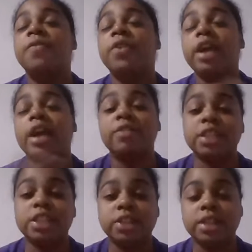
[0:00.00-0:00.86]
for
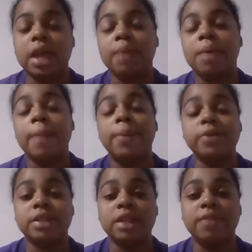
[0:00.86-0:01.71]
every single time I
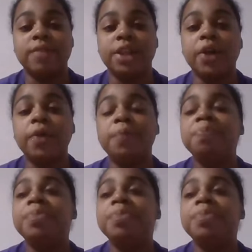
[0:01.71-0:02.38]
post another video.